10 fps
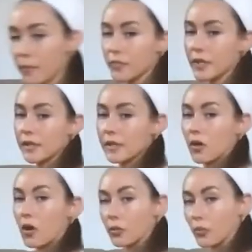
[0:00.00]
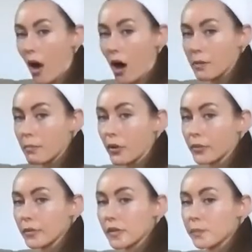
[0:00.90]
This is called rock
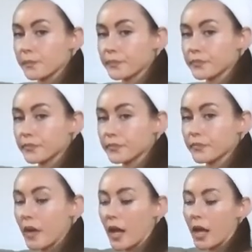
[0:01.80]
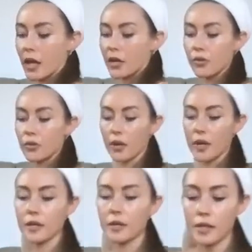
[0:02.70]
pose. You
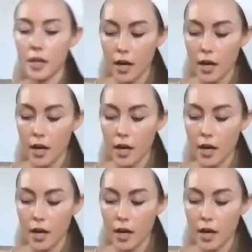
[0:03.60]
can